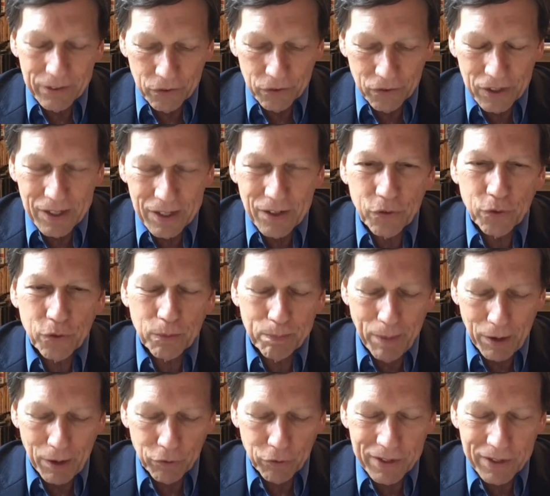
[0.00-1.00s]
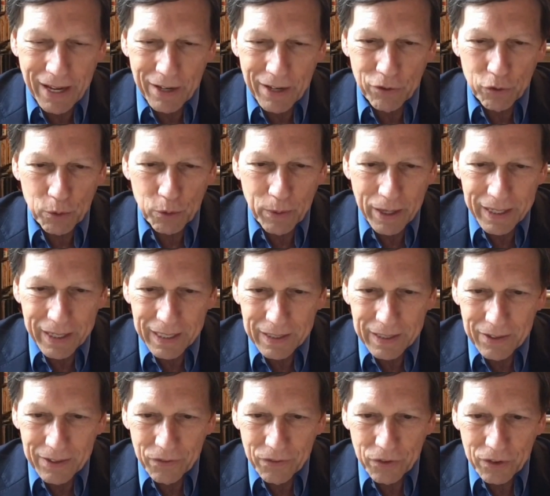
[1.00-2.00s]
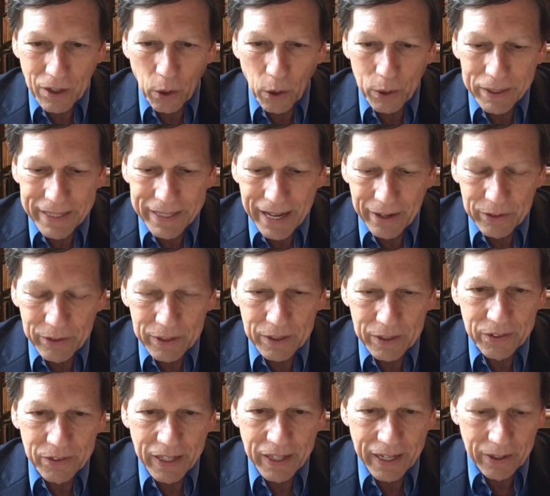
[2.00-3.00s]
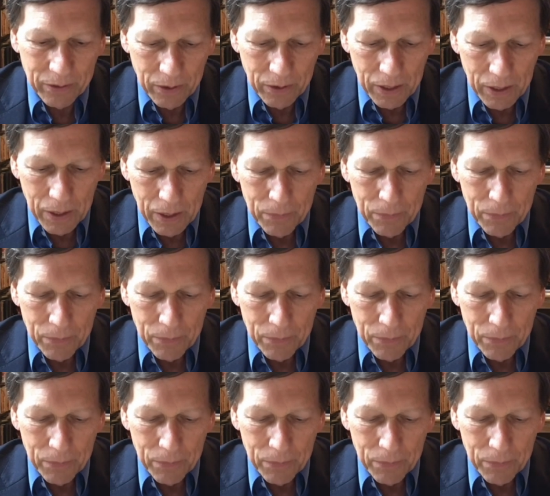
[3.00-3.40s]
has seen its best days already. And it's going downhill now.